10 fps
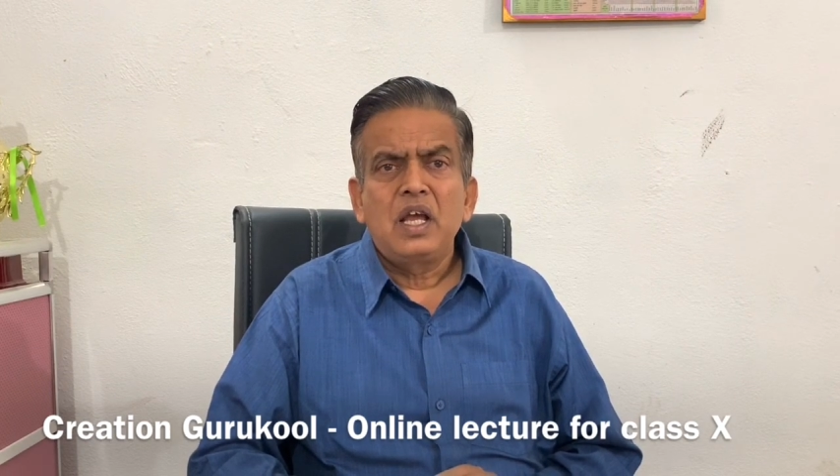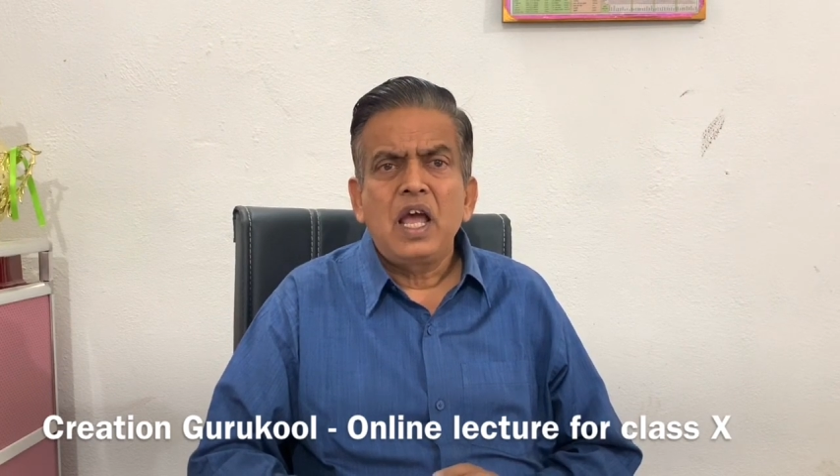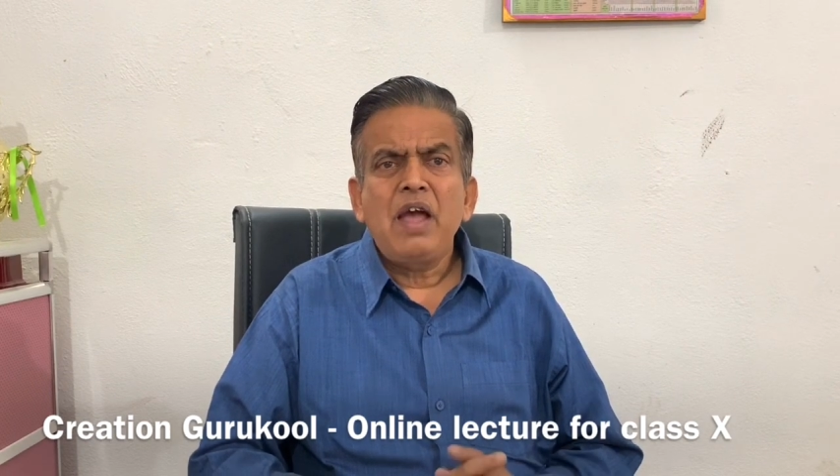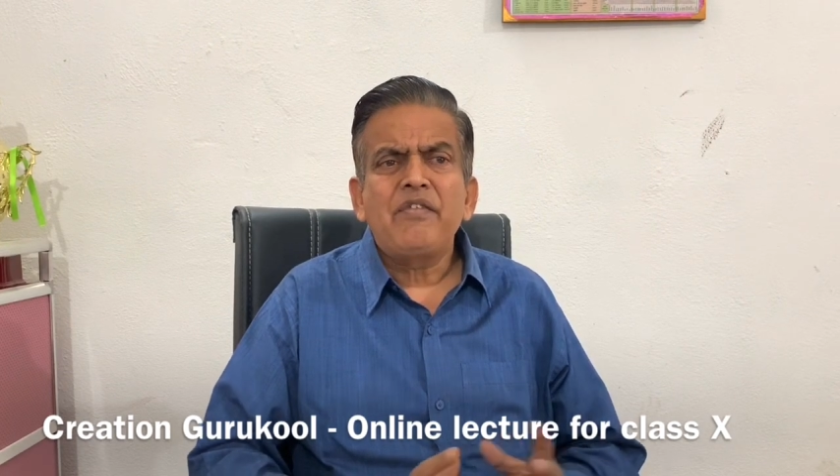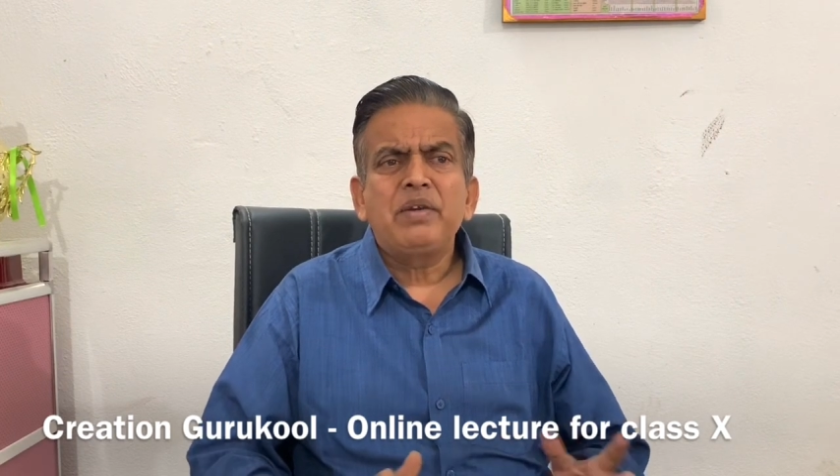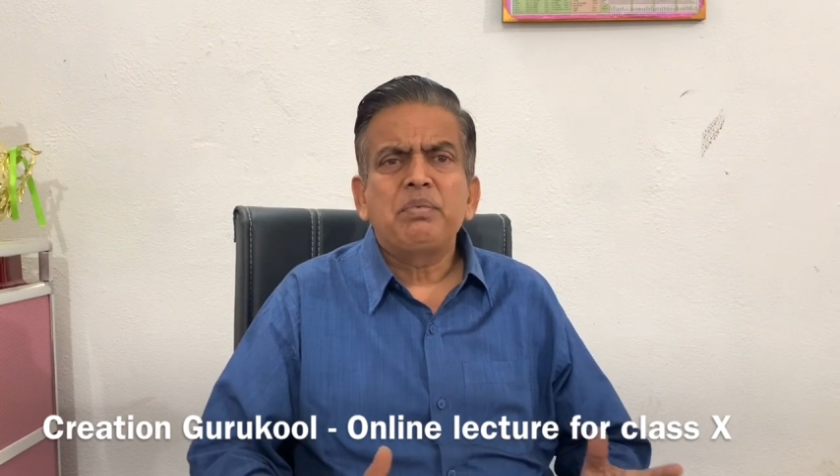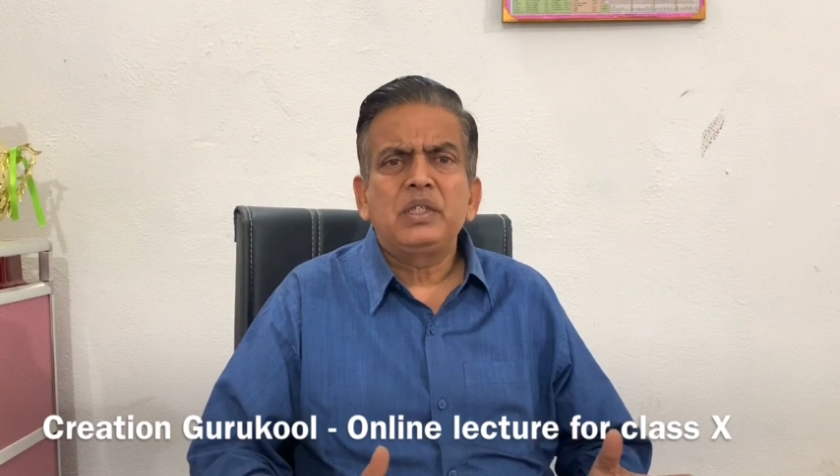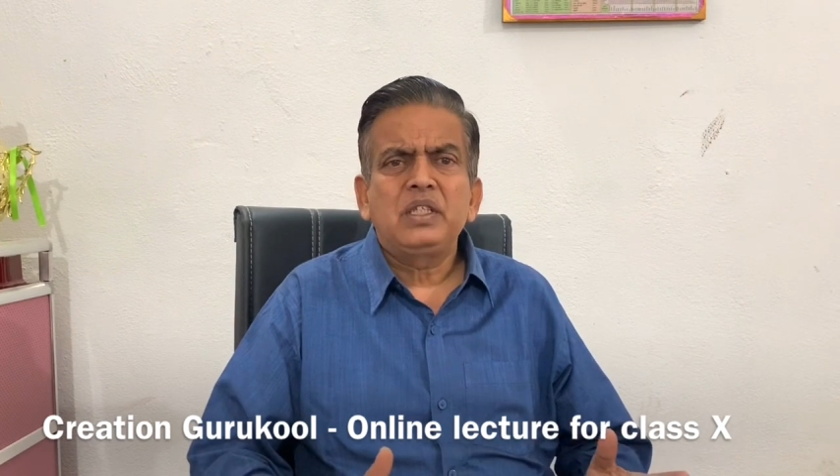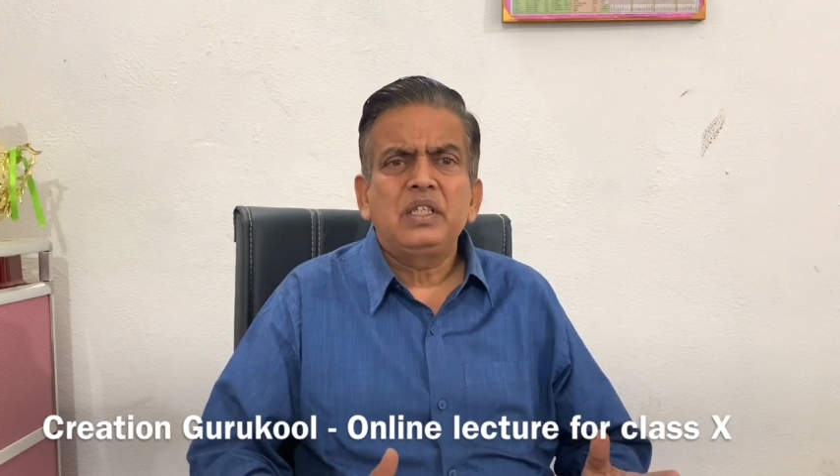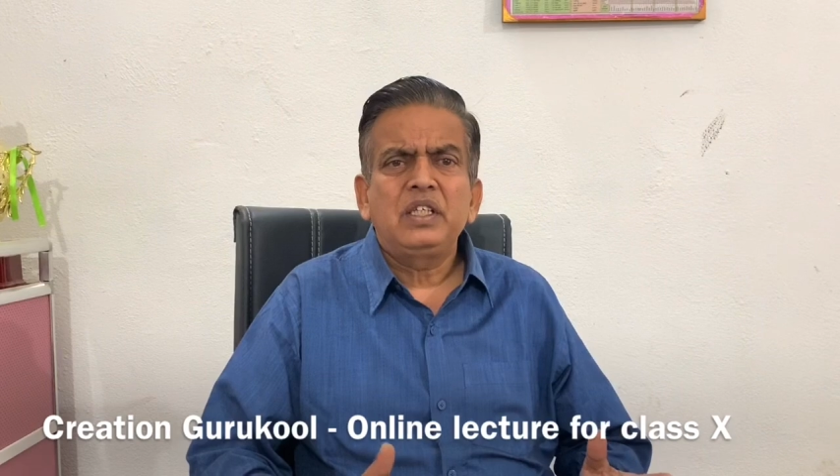
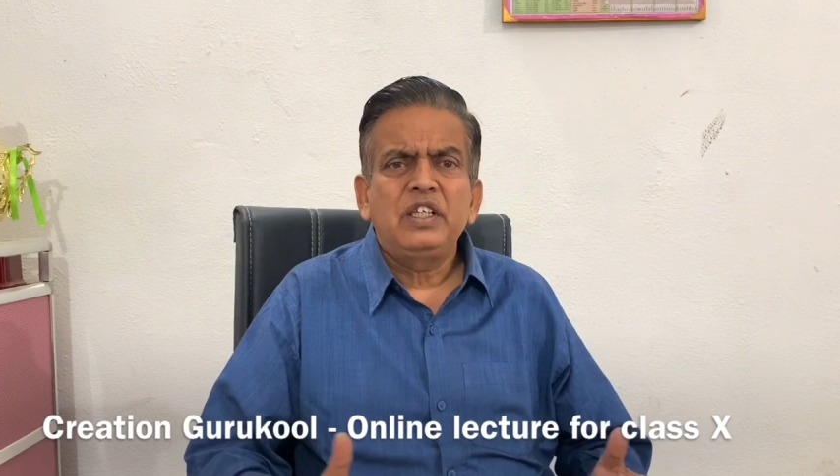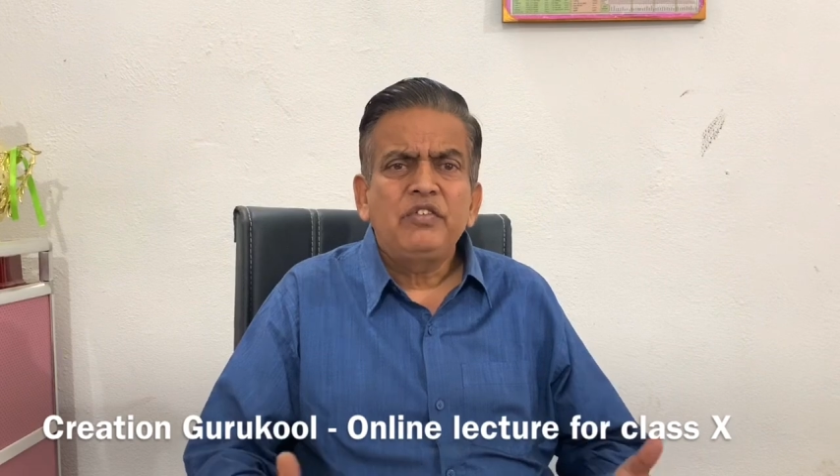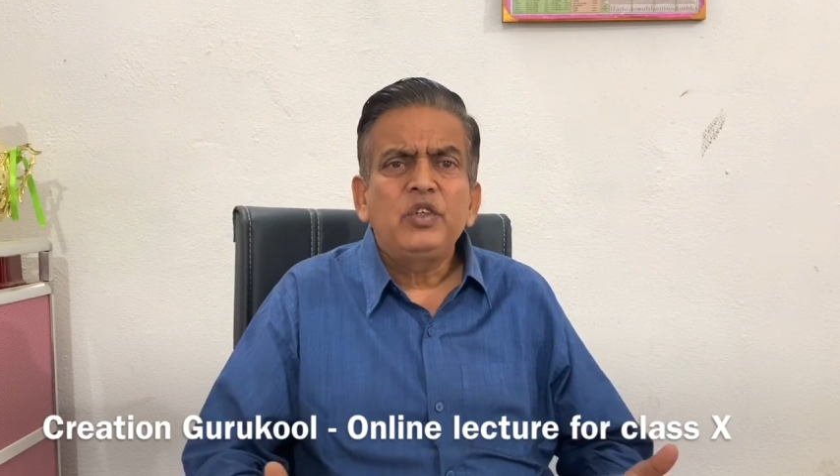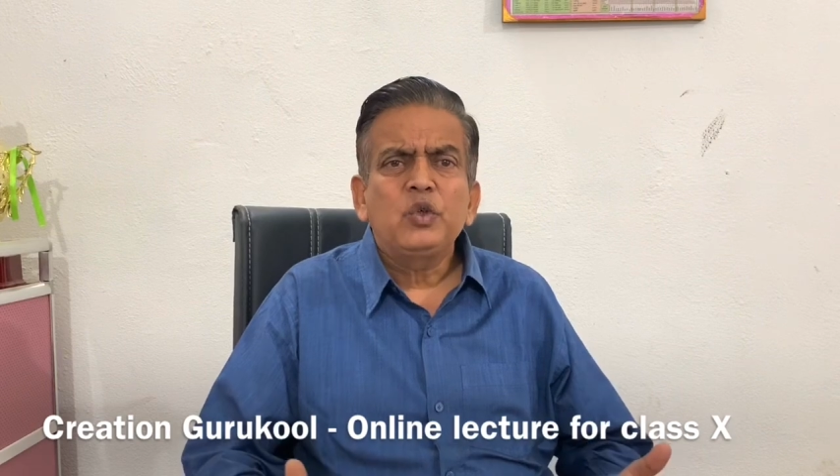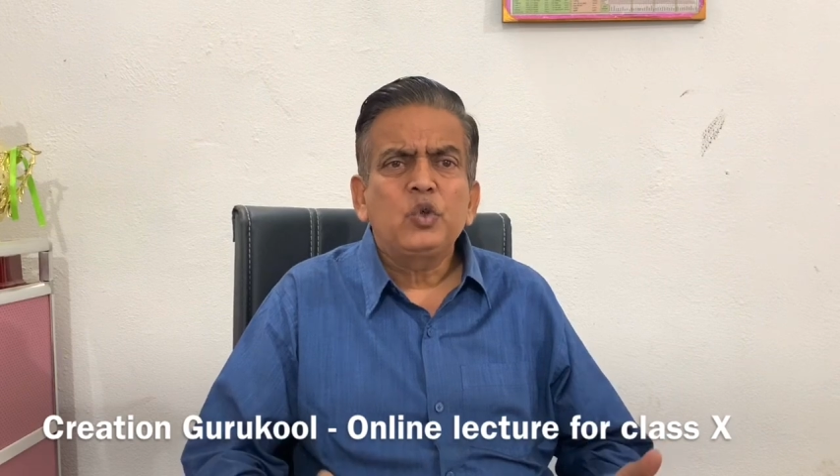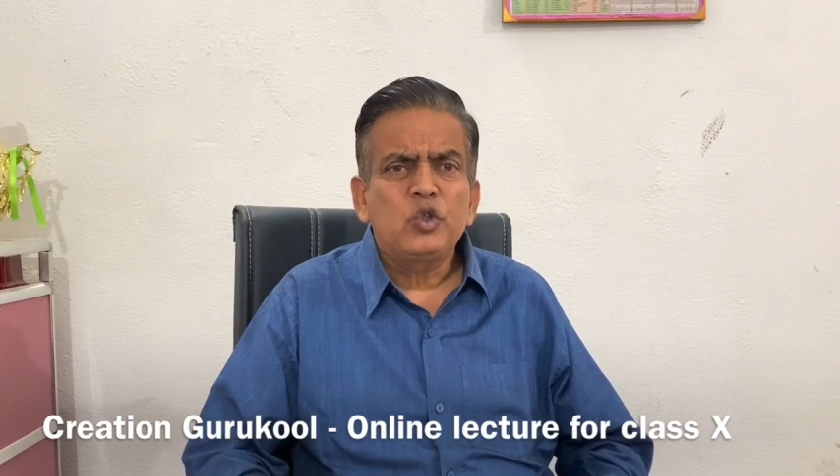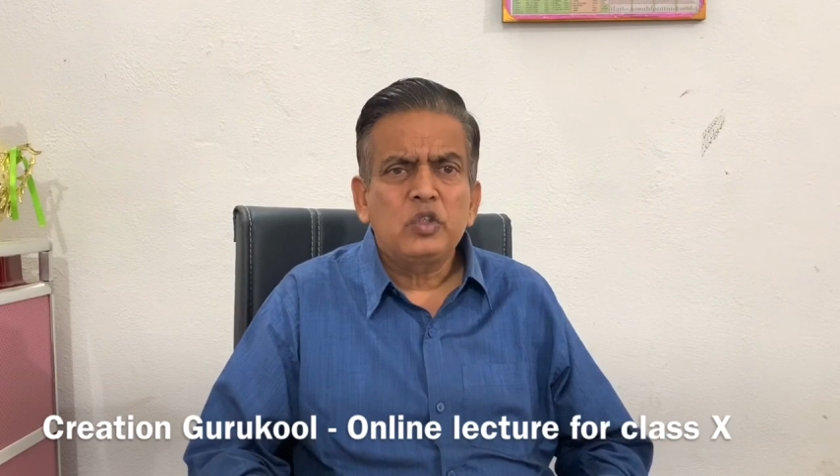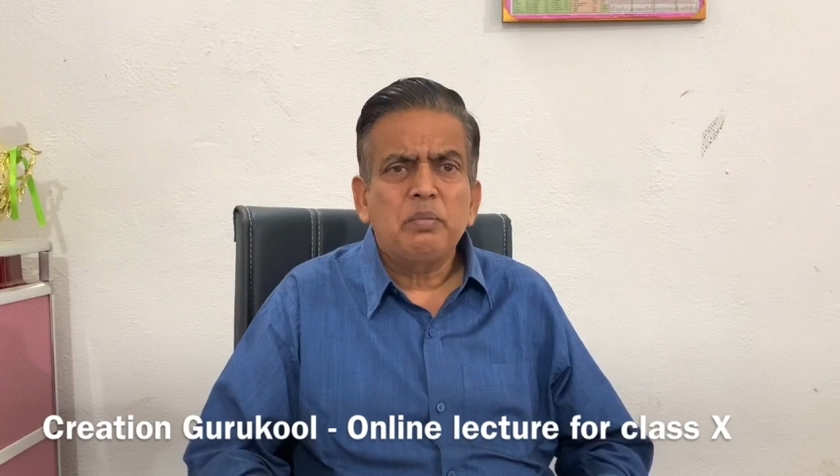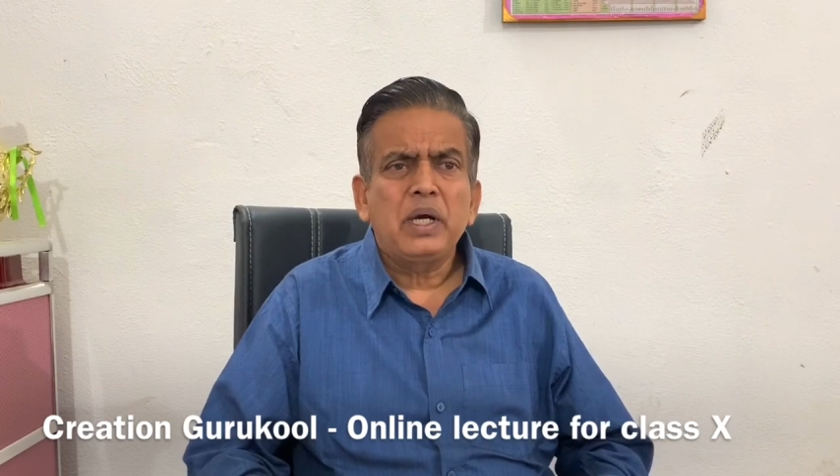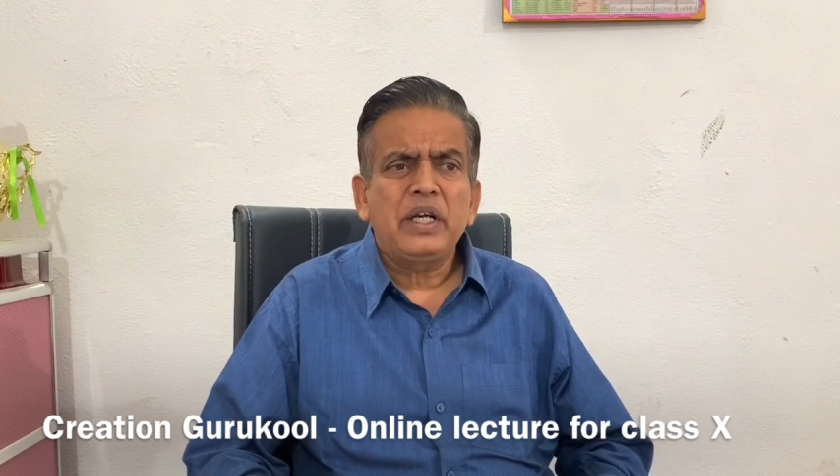everybody, if you go to
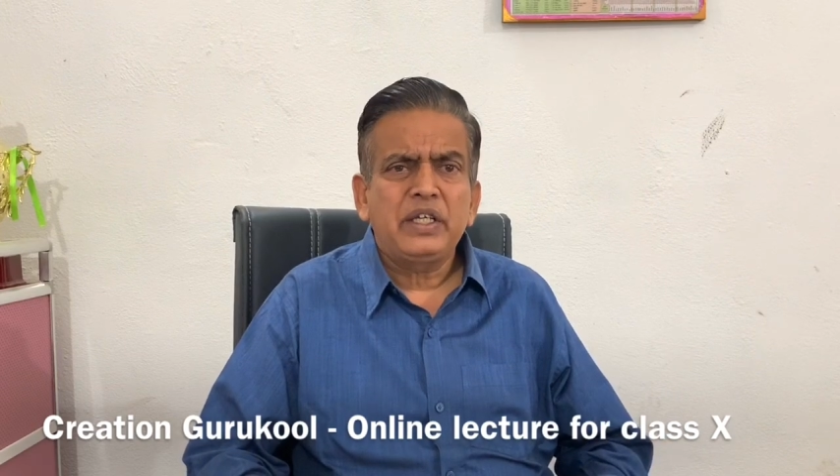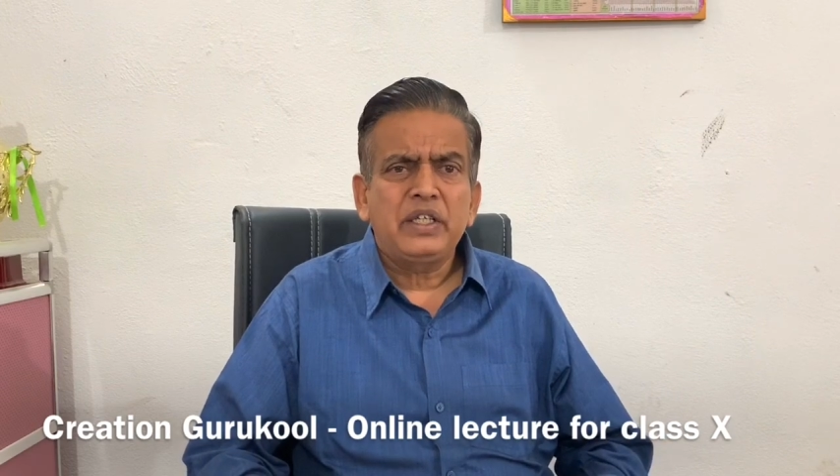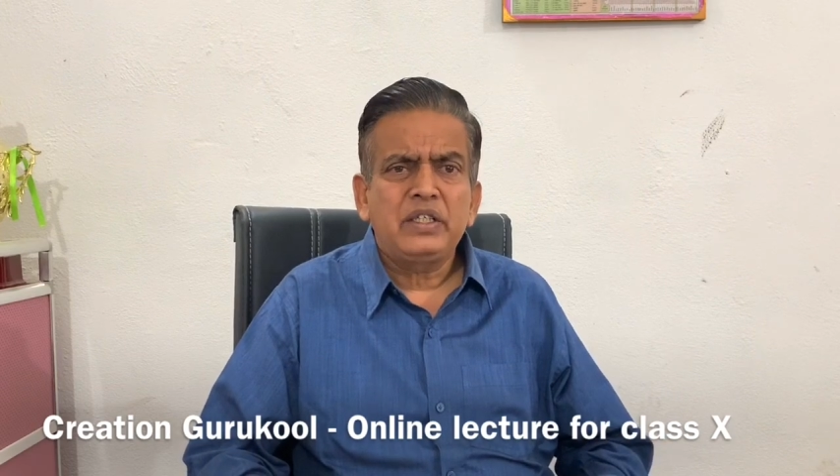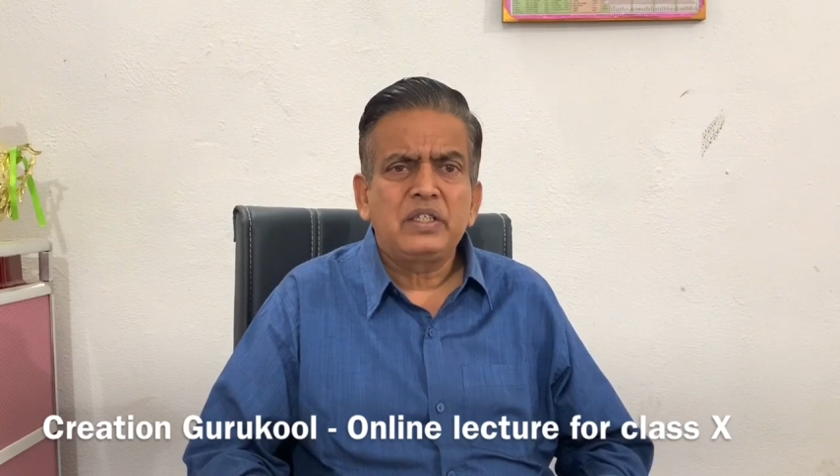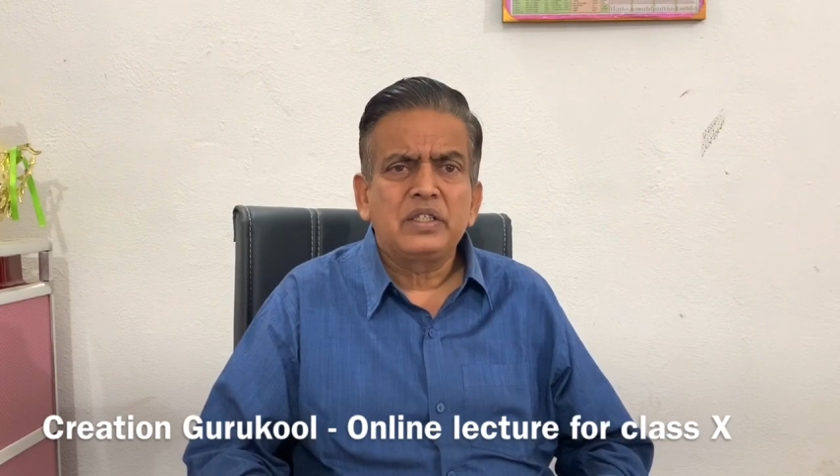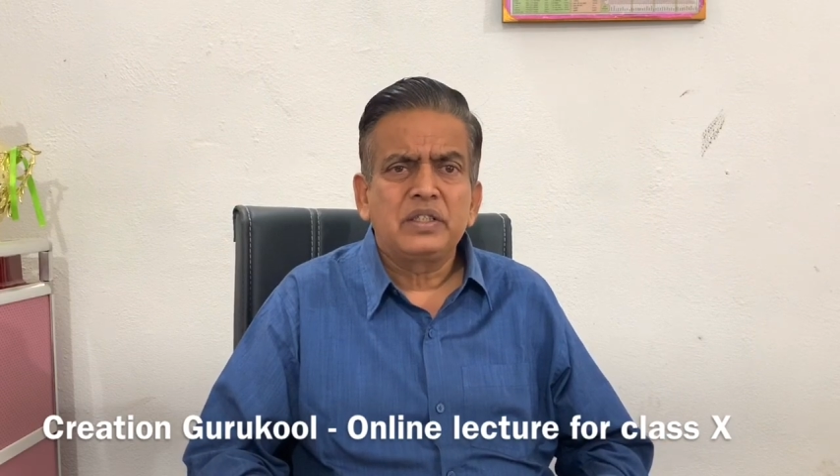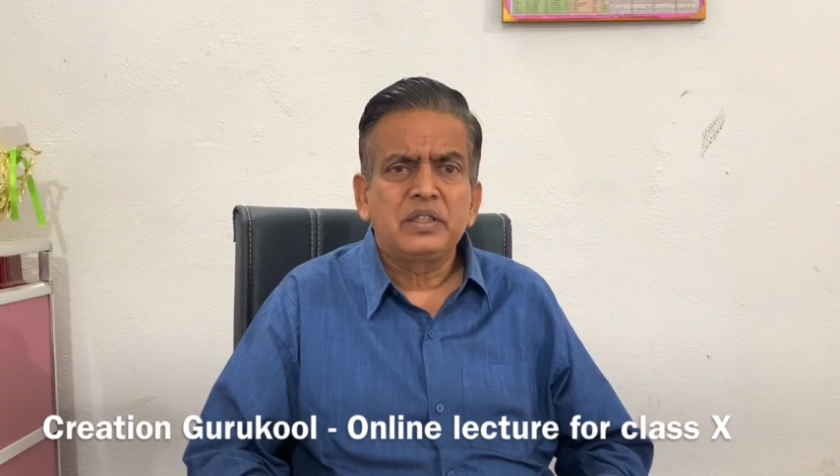the market,